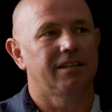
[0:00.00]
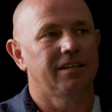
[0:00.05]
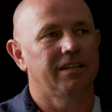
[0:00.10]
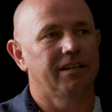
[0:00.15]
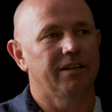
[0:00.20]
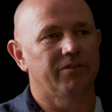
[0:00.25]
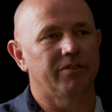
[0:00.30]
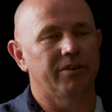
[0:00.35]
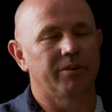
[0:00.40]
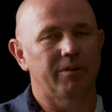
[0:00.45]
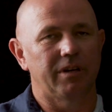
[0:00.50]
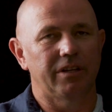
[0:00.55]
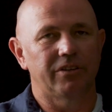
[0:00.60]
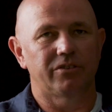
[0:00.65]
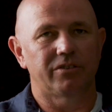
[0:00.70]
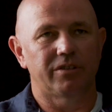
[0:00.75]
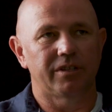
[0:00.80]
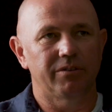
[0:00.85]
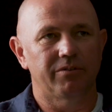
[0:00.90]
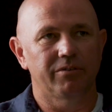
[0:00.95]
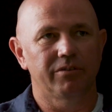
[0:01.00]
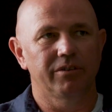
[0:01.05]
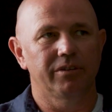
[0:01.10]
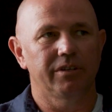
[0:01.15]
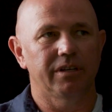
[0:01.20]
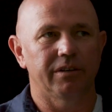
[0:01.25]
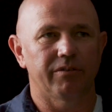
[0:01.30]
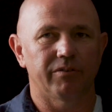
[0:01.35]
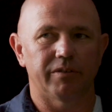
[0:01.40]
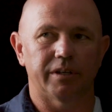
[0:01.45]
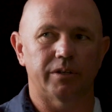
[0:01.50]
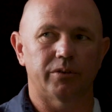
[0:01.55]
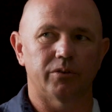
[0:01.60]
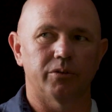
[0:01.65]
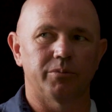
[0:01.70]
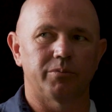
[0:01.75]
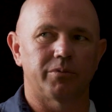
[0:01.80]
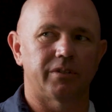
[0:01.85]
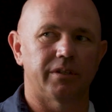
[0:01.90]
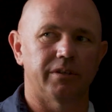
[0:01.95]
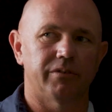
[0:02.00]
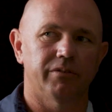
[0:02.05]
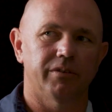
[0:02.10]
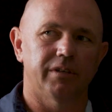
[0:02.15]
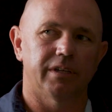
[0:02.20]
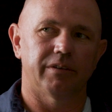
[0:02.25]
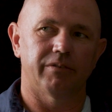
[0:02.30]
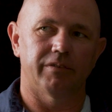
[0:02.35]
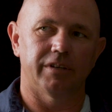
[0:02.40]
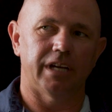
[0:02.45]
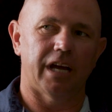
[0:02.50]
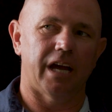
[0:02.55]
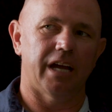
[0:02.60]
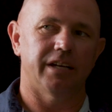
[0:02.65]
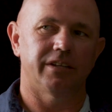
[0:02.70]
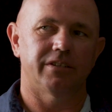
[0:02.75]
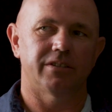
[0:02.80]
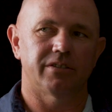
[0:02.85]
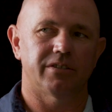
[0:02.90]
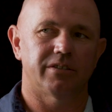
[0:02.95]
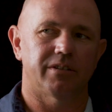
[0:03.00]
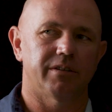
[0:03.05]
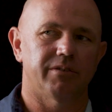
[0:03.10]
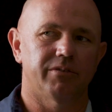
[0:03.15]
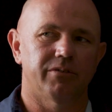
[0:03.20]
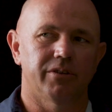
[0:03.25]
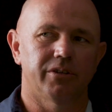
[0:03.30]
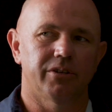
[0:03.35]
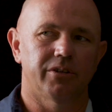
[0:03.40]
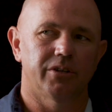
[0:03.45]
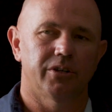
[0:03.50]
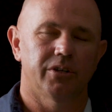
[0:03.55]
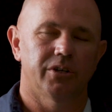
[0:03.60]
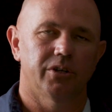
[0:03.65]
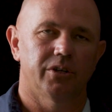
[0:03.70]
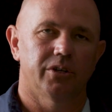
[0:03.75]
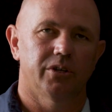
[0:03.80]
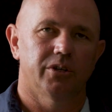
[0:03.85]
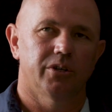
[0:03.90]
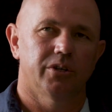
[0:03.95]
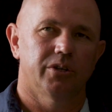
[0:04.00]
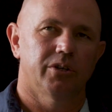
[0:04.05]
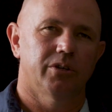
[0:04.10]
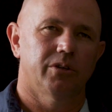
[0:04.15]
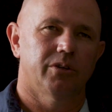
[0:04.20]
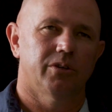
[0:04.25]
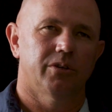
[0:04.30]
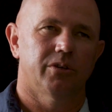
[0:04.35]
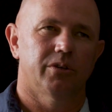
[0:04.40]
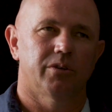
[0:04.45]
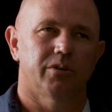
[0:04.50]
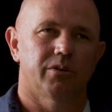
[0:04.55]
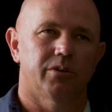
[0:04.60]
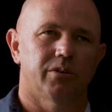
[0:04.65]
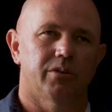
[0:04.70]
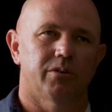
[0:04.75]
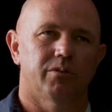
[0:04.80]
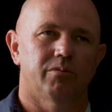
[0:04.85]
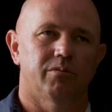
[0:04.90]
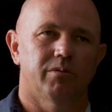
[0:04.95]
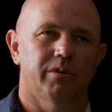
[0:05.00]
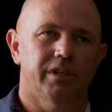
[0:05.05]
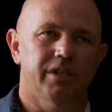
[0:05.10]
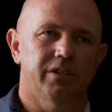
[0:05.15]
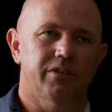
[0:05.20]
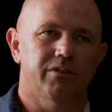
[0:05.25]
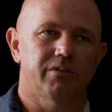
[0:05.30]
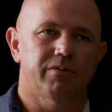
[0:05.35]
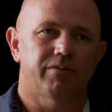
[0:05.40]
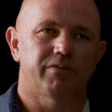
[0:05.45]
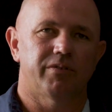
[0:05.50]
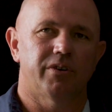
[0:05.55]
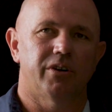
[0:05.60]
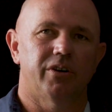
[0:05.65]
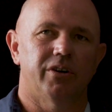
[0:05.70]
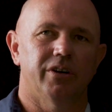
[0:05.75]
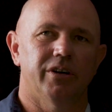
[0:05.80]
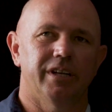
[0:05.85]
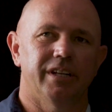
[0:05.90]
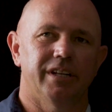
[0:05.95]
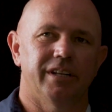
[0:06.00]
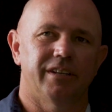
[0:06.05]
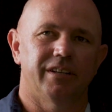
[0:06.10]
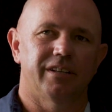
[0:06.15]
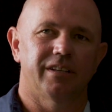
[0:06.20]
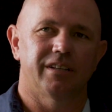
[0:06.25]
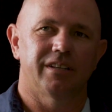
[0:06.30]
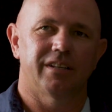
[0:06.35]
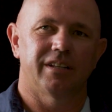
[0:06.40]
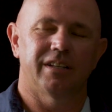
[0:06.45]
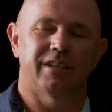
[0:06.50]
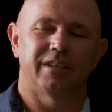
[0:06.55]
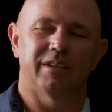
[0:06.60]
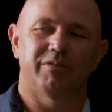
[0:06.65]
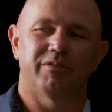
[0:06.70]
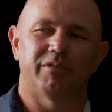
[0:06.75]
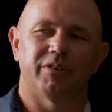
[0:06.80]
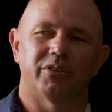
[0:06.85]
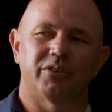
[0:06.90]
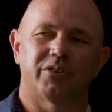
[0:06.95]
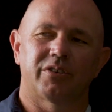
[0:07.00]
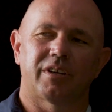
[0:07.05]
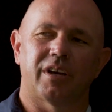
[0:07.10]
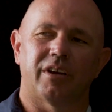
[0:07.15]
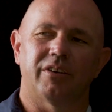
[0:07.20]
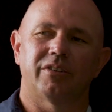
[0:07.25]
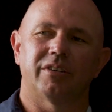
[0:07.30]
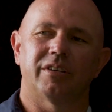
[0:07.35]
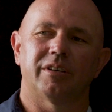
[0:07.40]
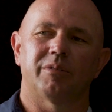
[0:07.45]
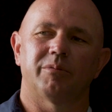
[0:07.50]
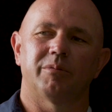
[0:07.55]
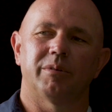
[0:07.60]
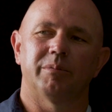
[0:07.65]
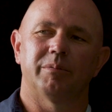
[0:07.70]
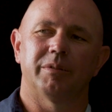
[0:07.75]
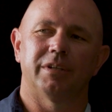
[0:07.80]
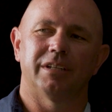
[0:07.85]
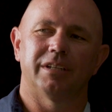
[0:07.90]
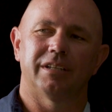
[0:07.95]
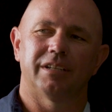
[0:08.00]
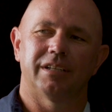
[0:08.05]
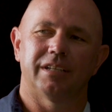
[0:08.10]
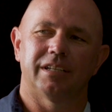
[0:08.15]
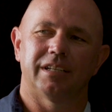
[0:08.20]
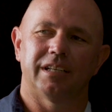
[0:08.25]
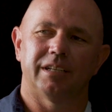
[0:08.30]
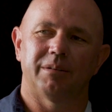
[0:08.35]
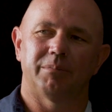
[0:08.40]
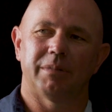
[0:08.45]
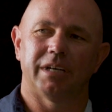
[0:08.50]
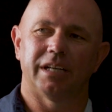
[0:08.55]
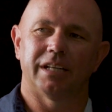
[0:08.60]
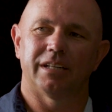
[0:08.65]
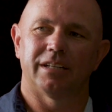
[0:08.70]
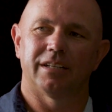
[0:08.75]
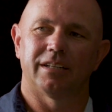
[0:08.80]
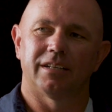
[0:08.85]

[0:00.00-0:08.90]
everyone's different, every group's different, every age is different. What did you find the difference coaching women and men?